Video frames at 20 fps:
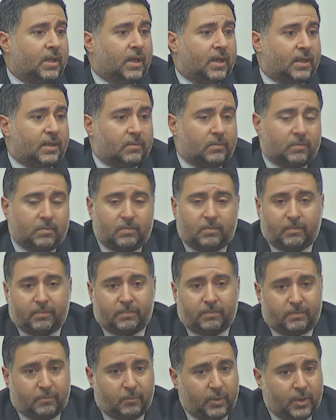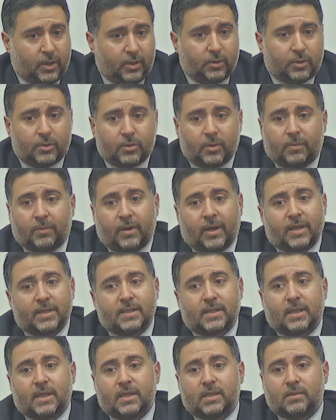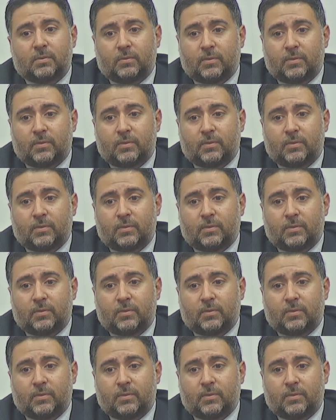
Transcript: And we go through a process,